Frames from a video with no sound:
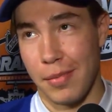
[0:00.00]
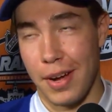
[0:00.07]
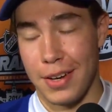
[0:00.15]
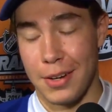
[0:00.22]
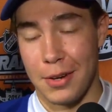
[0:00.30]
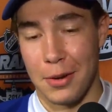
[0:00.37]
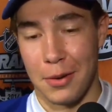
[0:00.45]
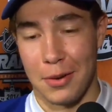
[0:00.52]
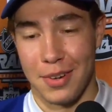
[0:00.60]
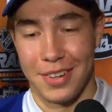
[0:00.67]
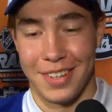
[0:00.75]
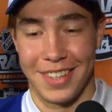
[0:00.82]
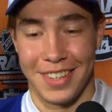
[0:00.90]
I don't know,
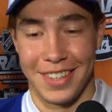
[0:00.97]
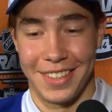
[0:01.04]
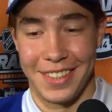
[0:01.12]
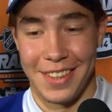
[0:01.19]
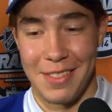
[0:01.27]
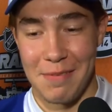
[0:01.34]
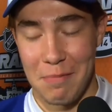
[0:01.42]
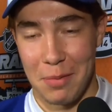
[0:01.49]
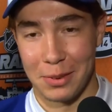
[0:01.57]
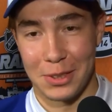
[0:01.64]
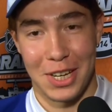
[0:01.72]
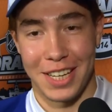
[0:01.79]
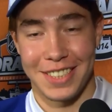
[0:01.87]

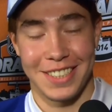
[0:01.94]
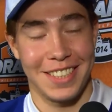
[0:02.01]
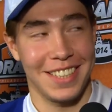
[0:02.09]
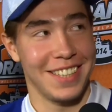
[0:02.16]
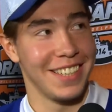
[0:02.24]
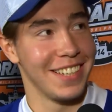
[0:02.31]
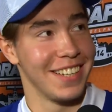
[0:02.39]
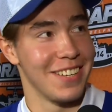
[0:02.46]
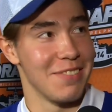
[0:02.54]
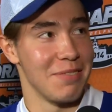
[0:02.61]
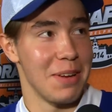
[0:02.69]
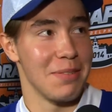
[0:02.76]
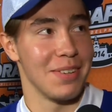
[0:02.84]
Paul Chesney,
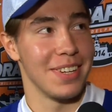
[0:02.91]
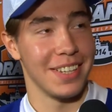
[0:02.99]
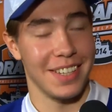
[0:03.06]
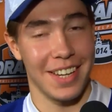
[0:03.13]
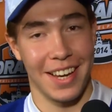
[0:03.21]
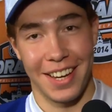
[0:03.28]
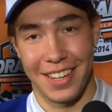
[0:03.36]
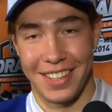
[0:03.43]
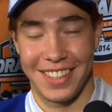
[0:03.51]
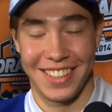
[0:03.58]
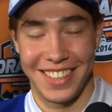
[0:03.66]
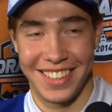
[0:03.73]
maybe, sure. Yeah.